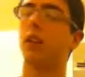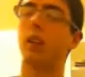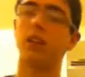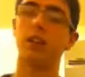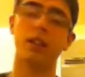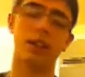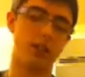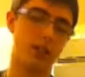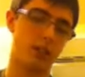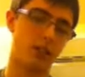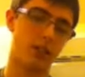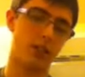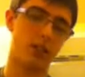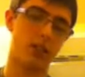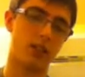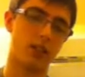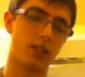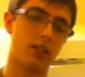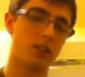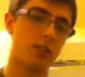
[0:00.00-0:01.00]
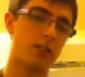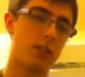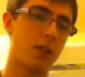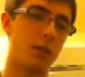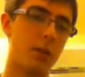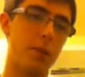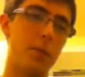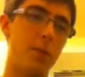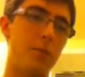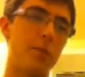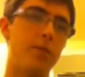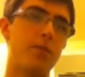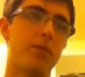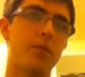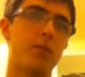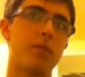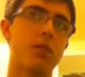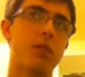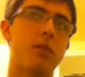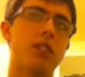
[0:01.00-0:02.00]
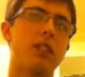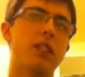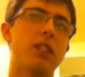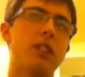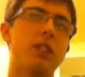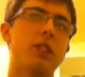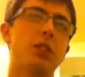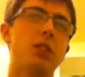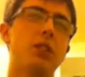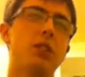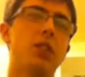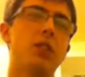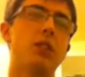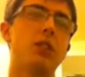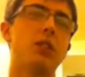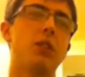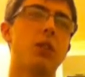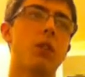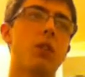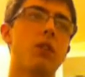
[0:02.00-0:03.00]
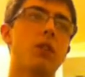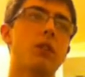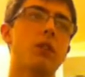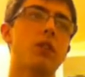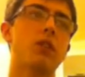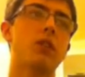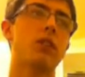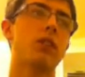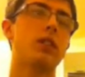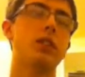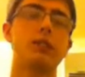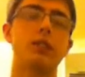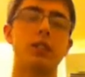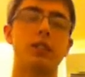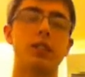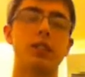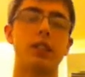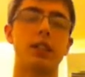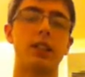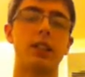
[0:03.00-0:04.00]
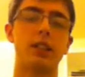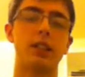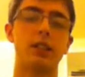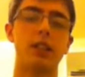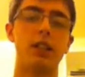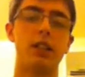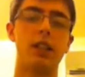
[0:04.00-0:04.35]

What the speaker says: And that's like, I guess you could call it the chorus. I didn't really sing it.